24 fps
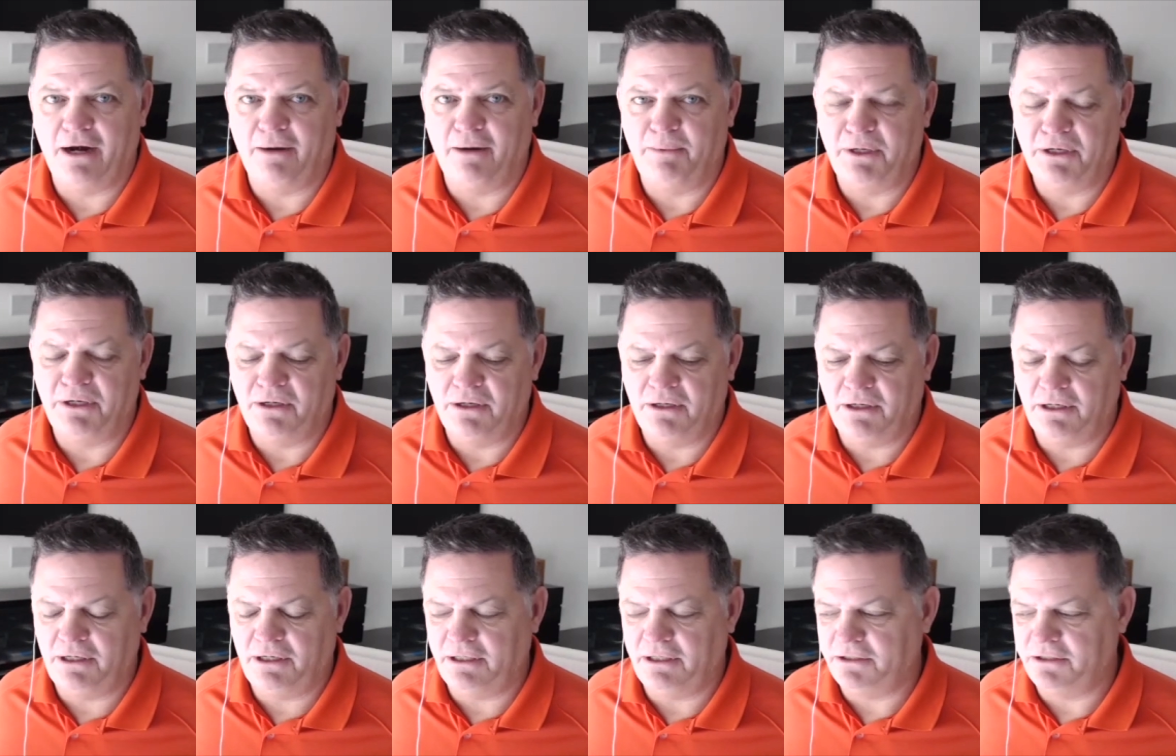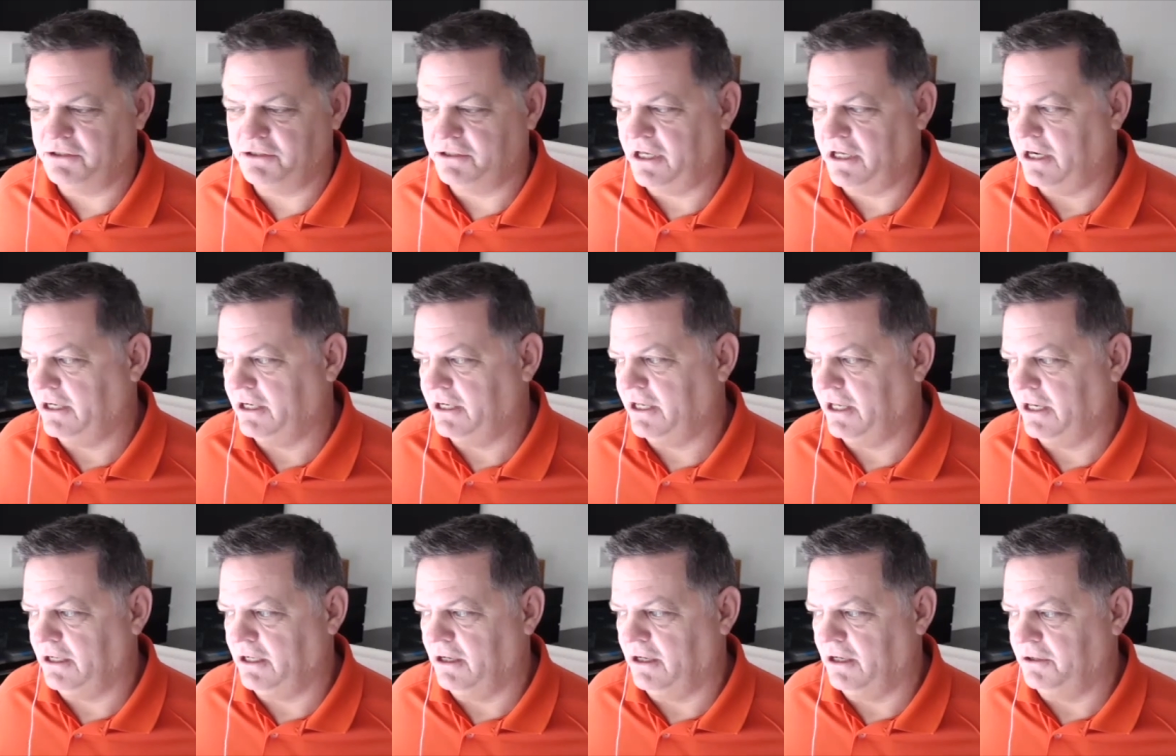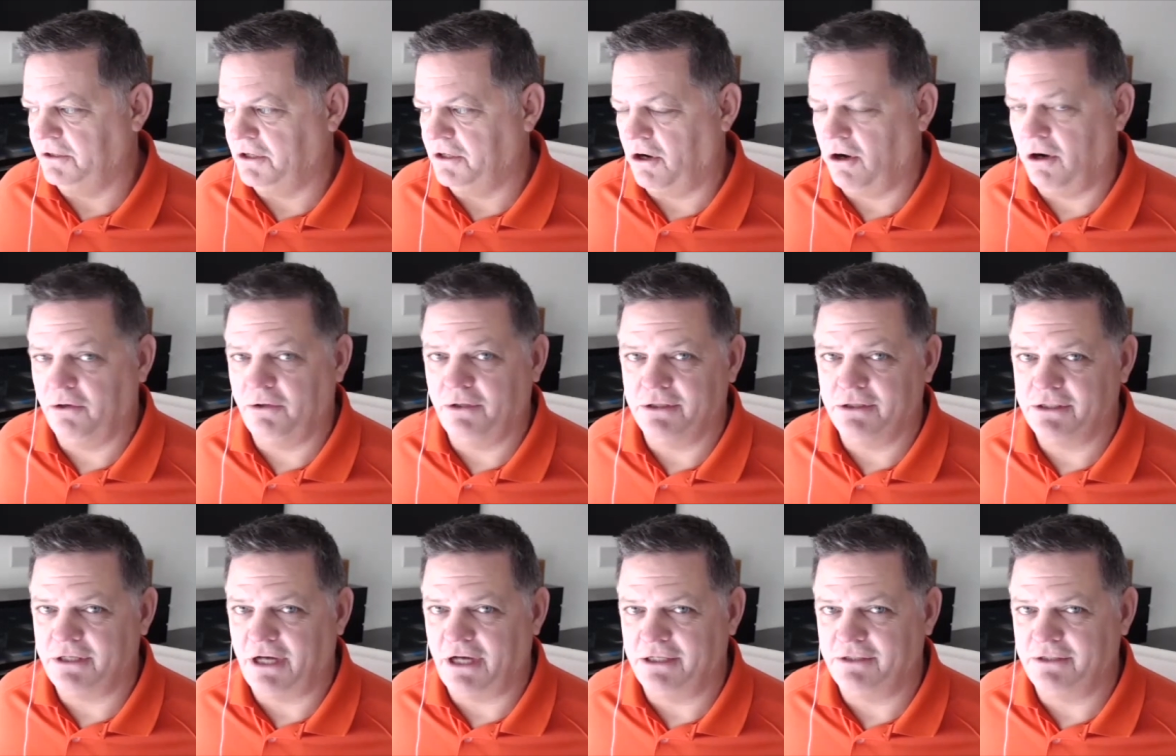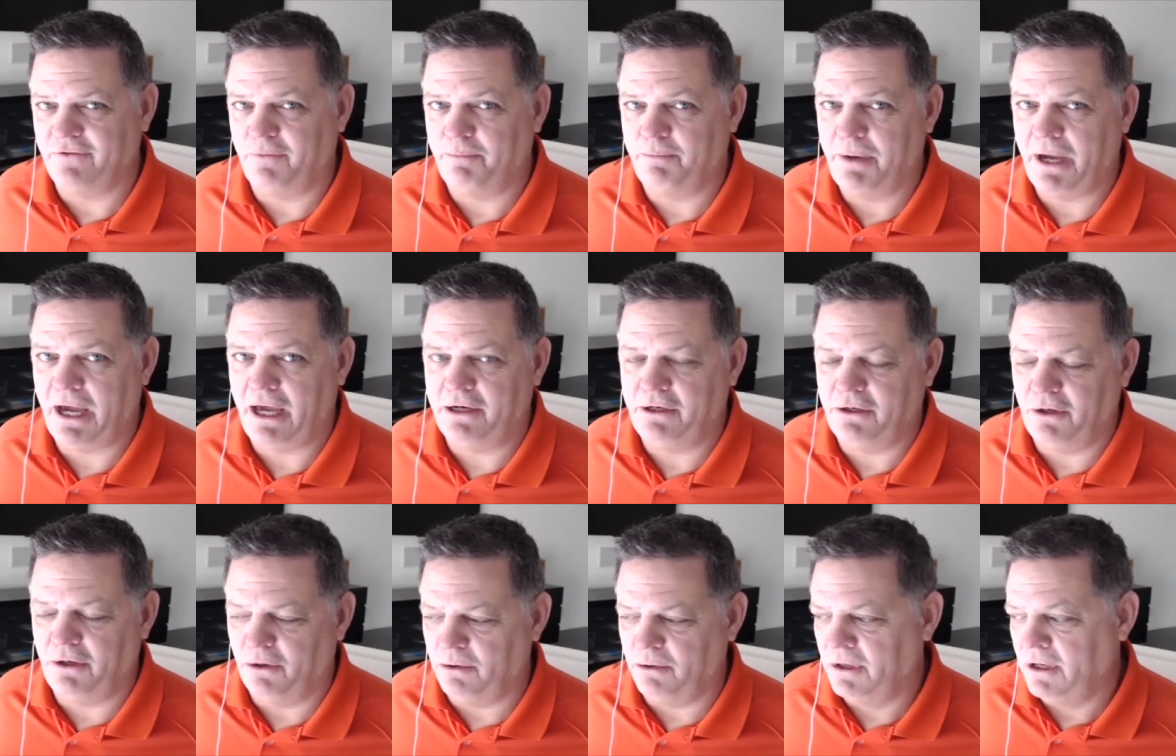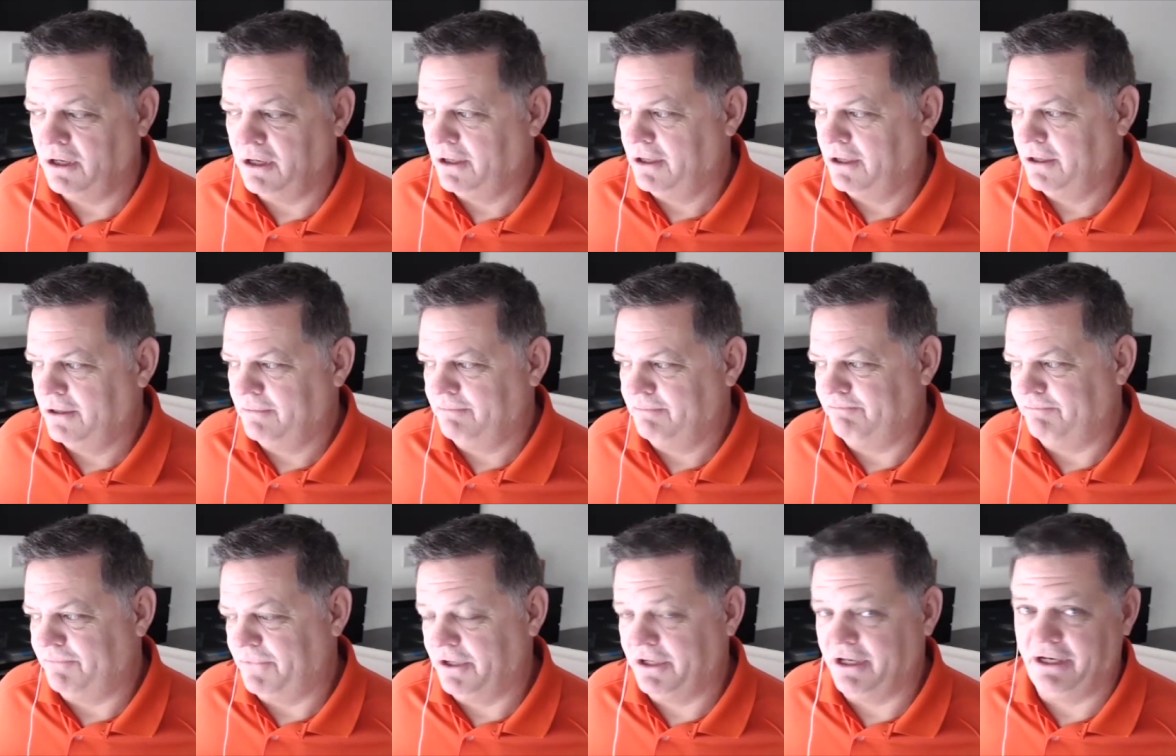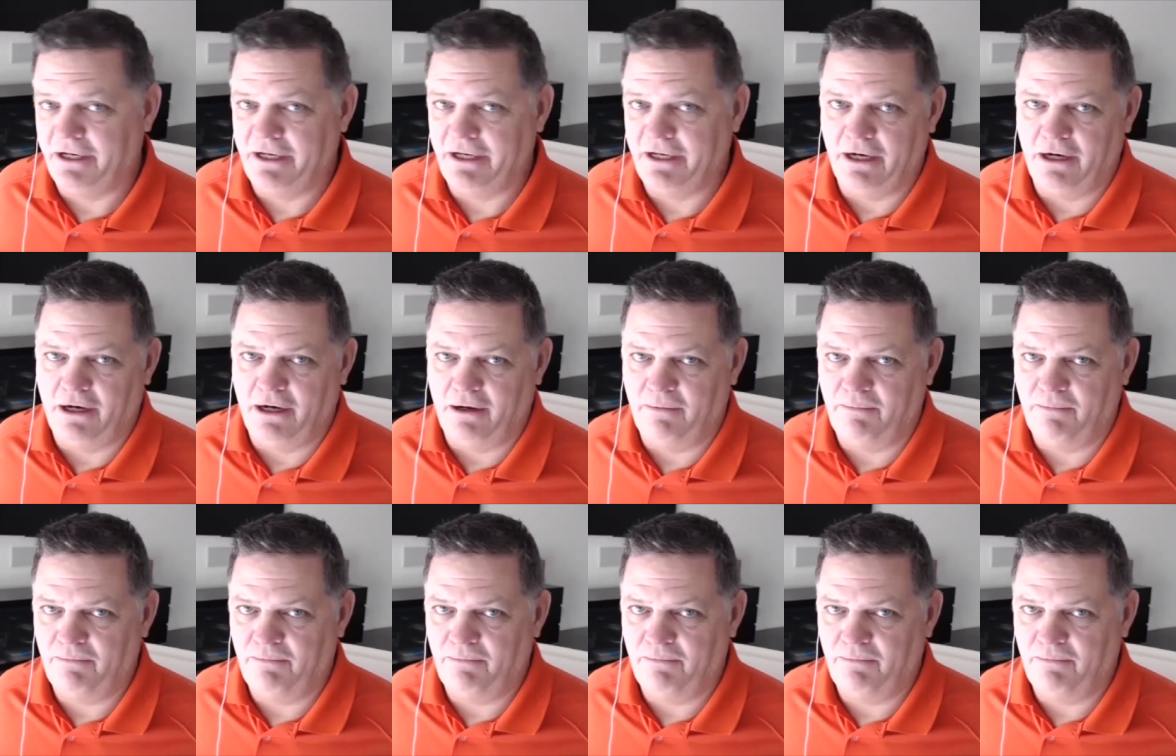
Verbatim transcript: I mean, instead of getting a yard the size of a patio, you can get a